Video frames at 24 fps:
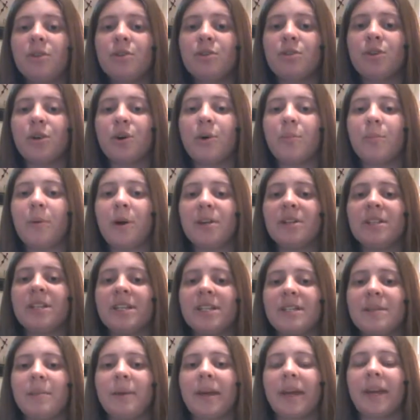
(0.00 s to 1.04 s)
So
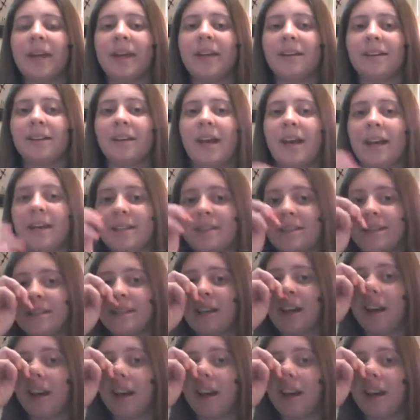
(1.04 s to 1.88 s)
participate, guys.